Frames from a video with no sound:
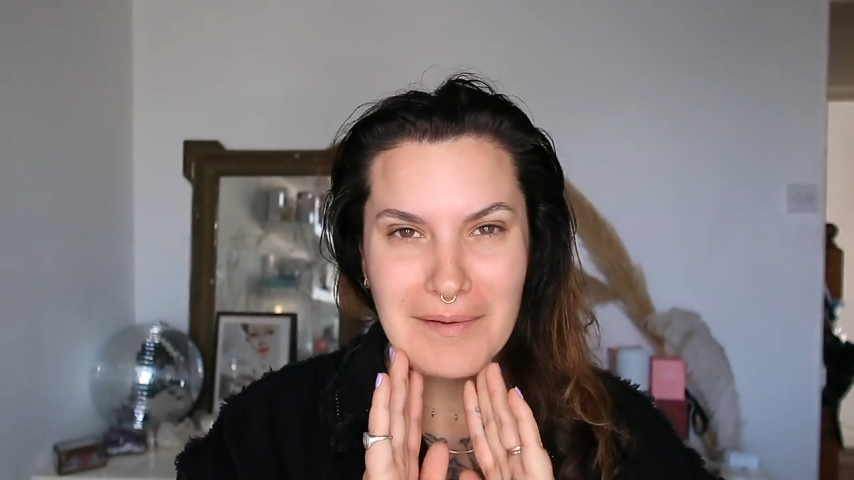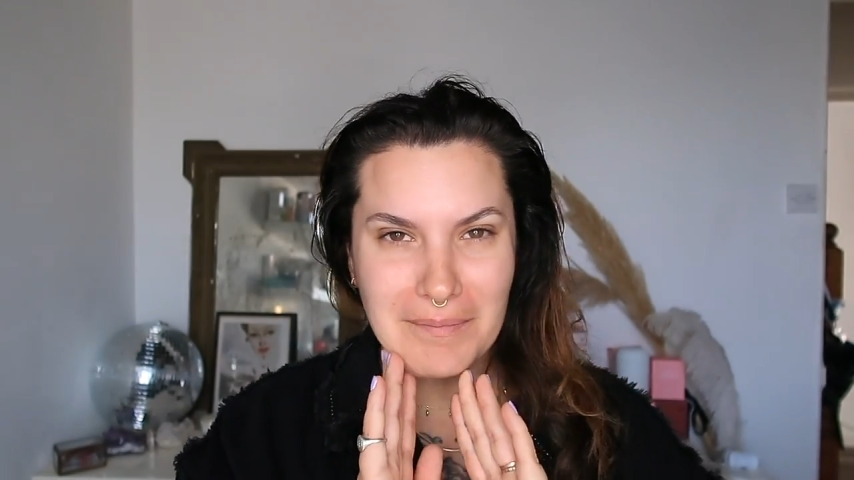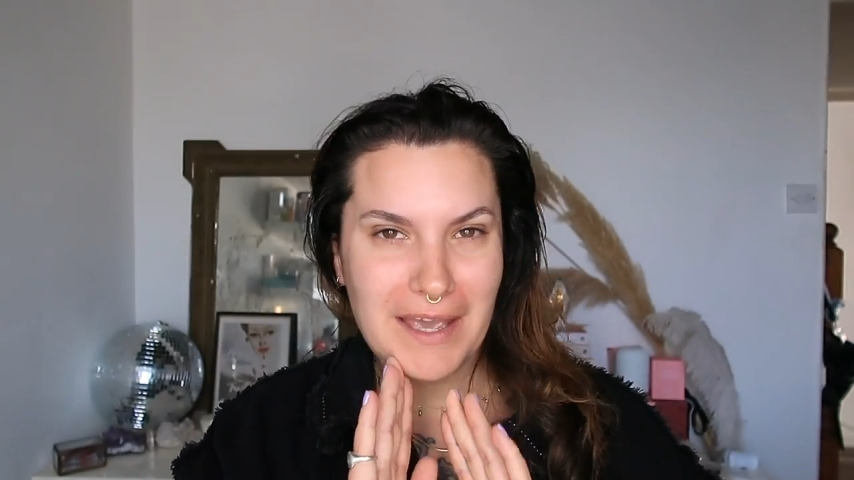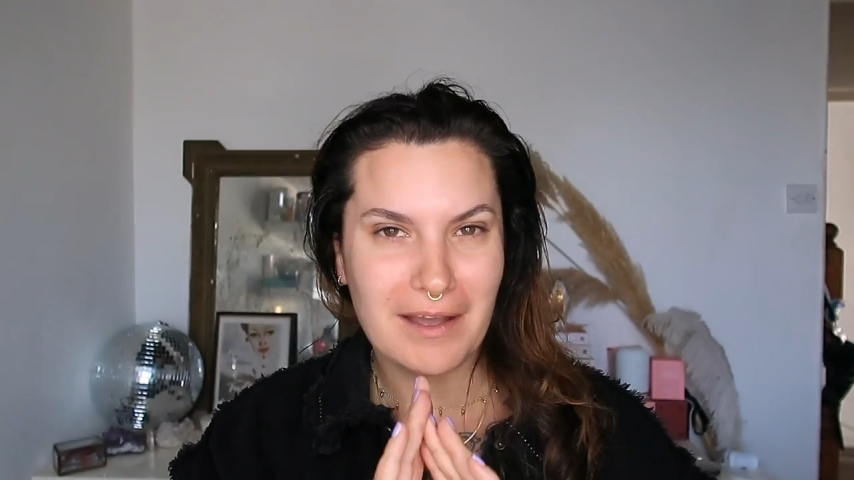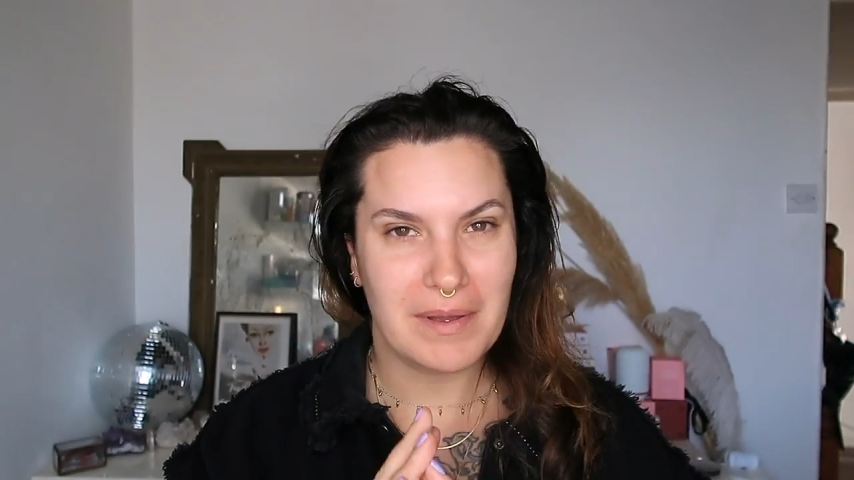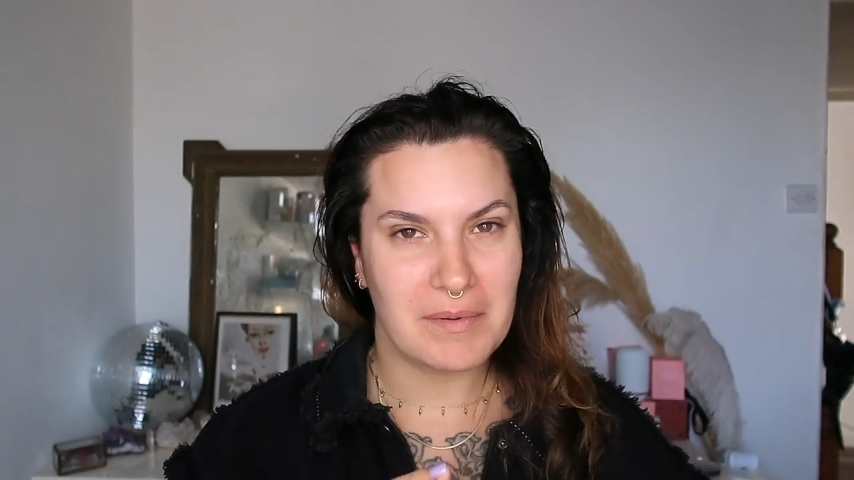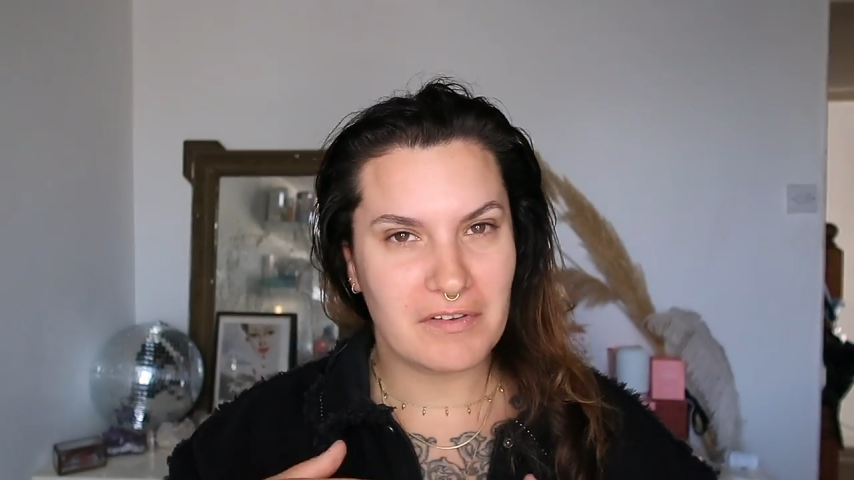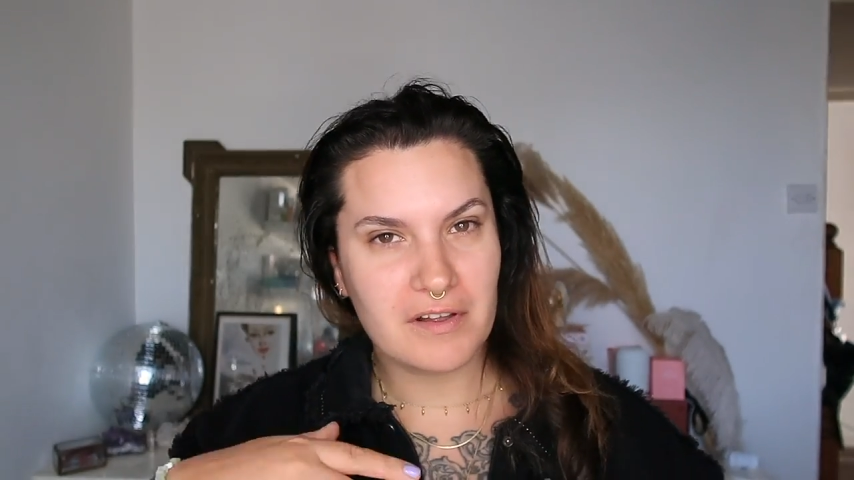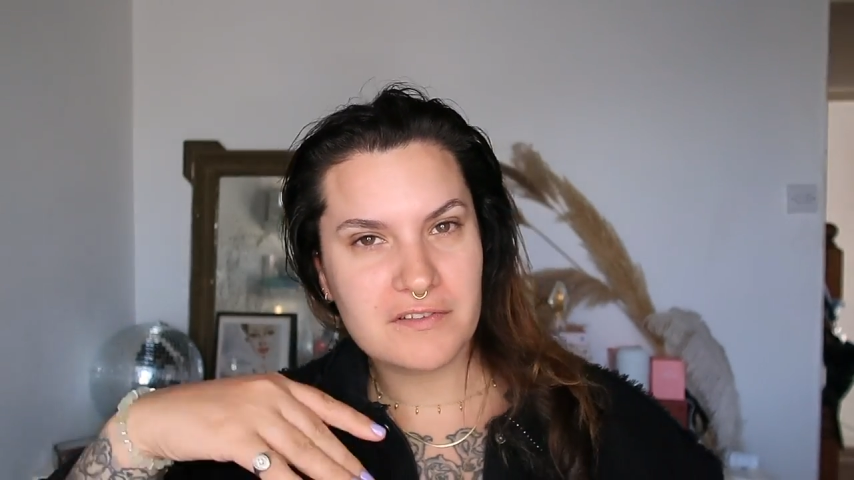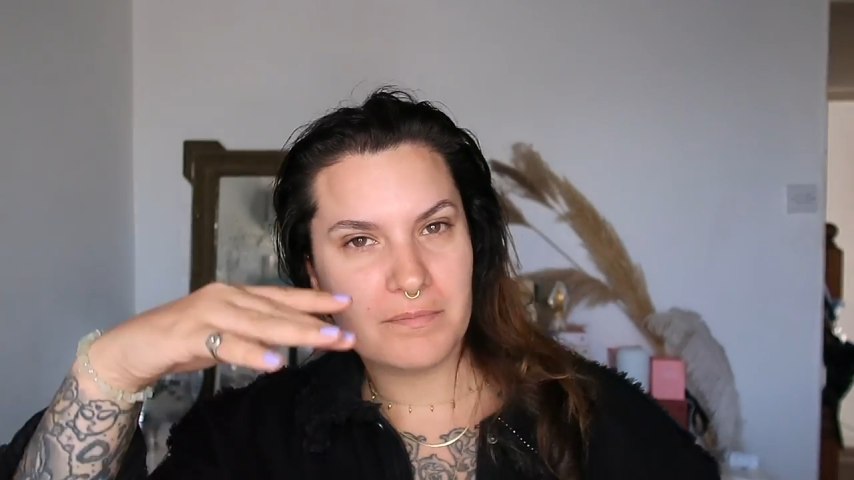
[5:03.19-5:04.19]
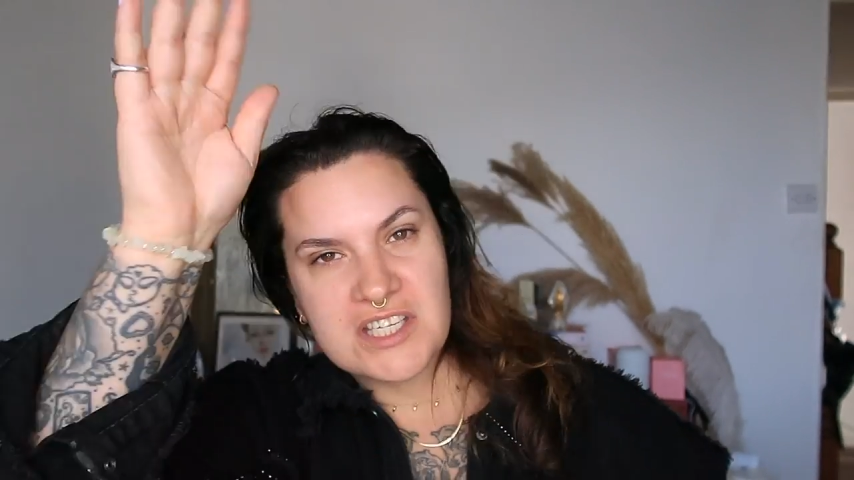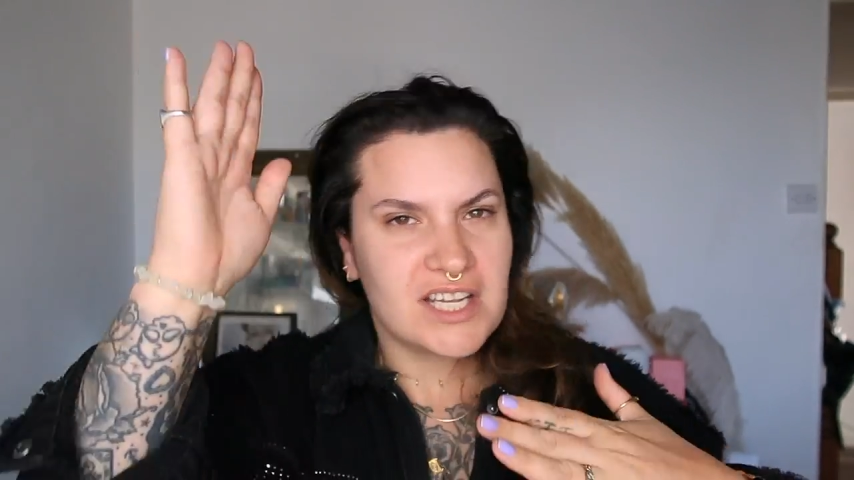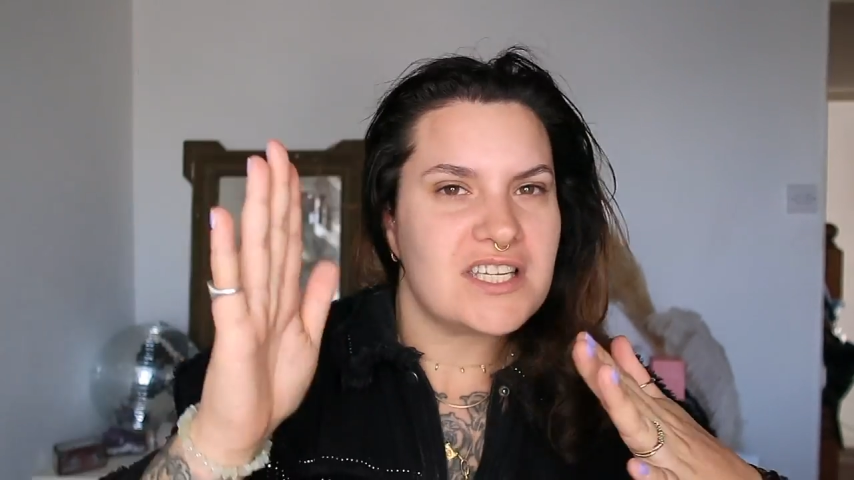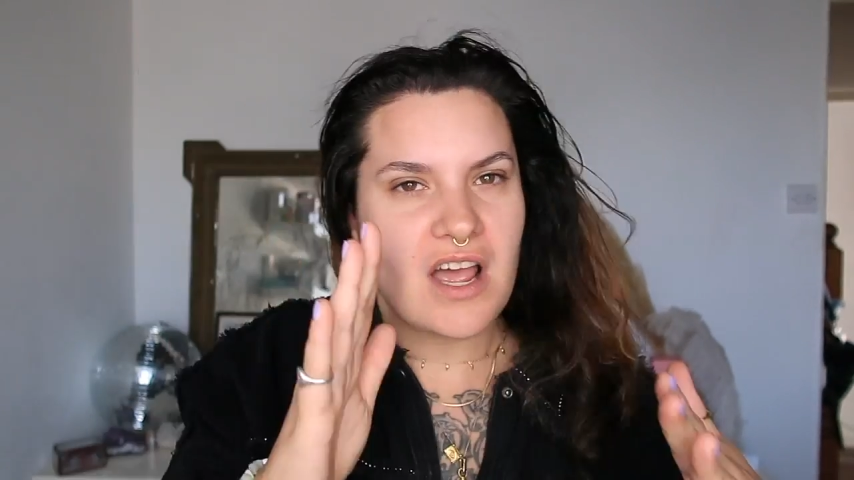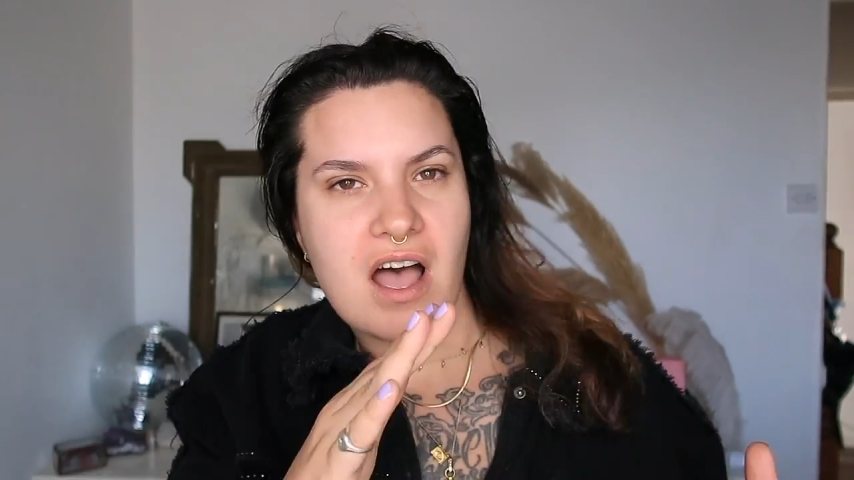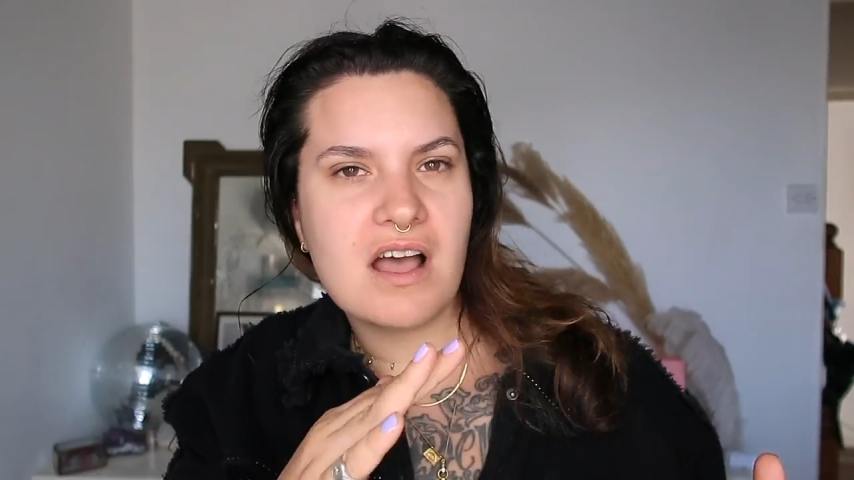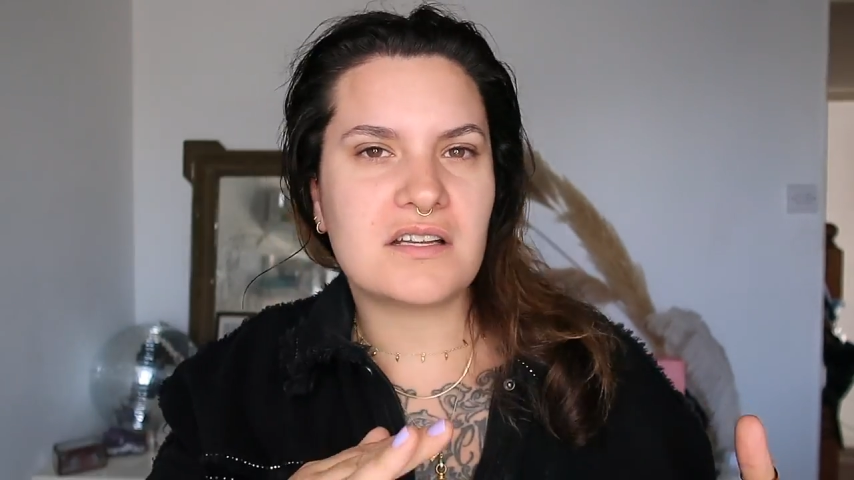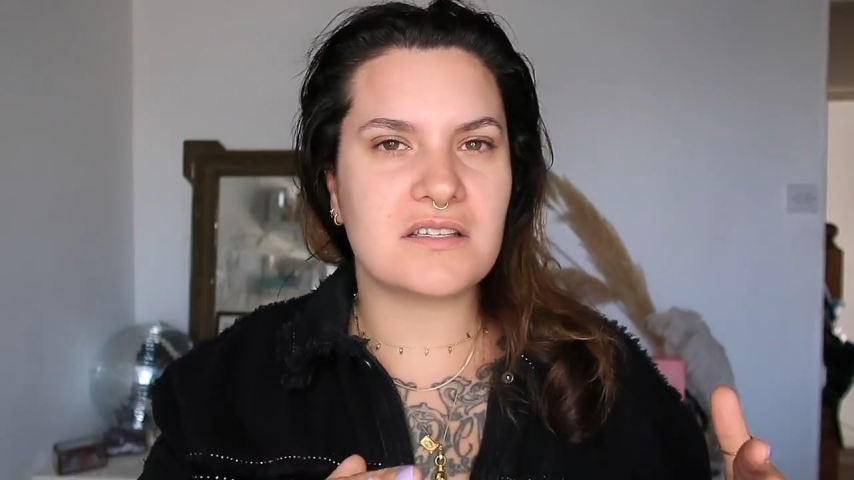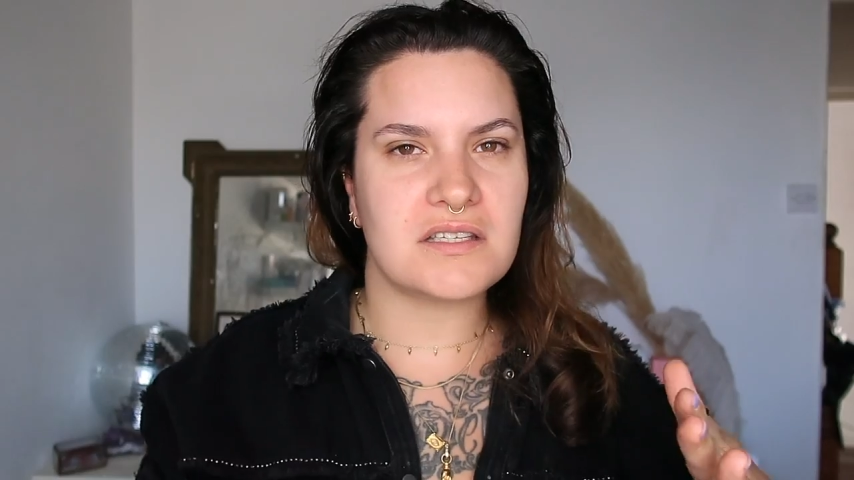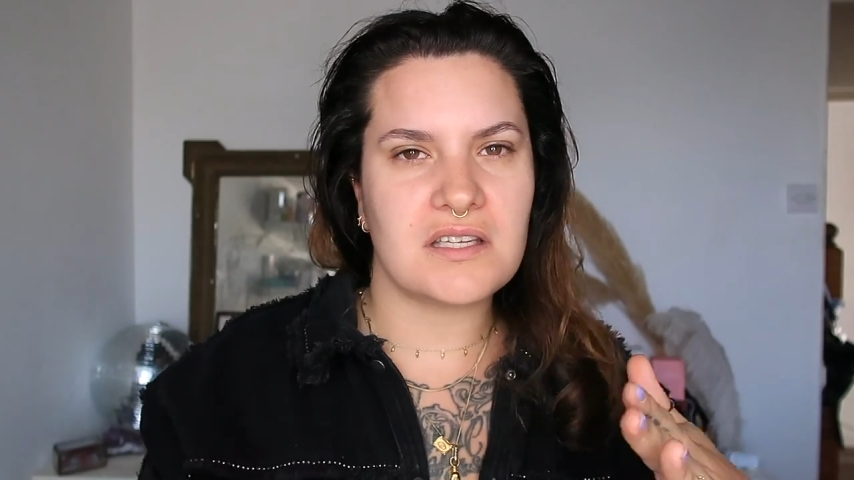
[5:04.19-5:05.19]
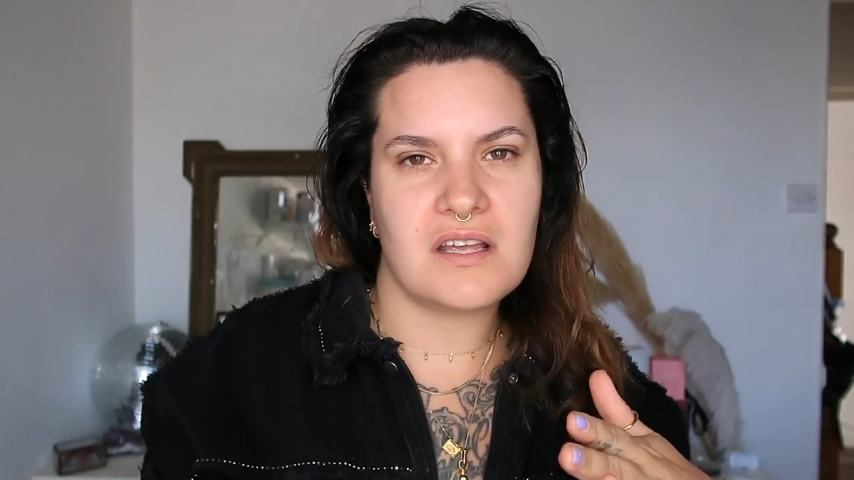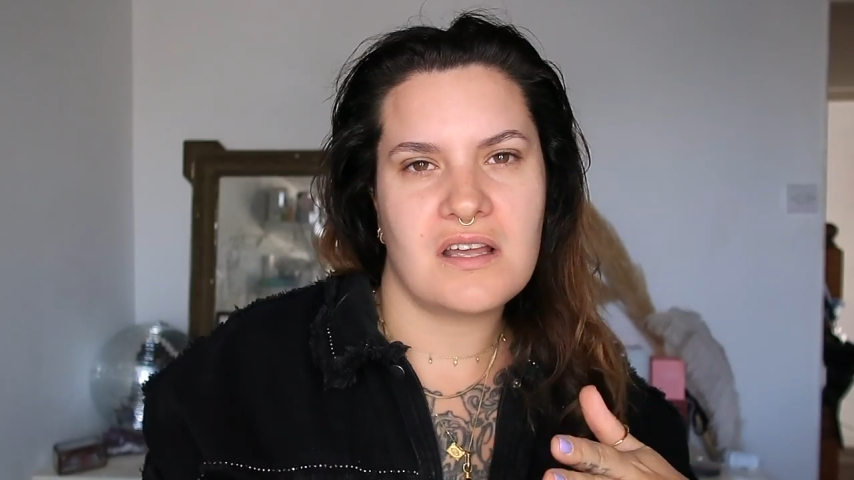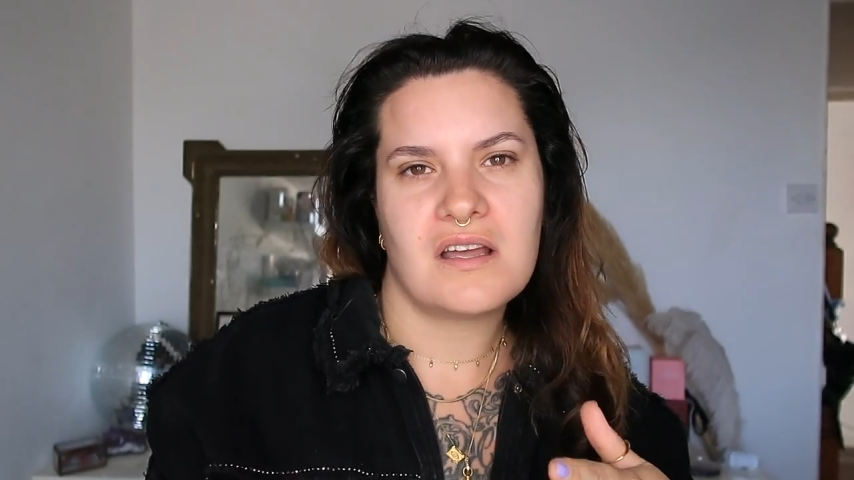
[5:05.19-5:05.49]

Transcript: makeup, maybe film some TikToks.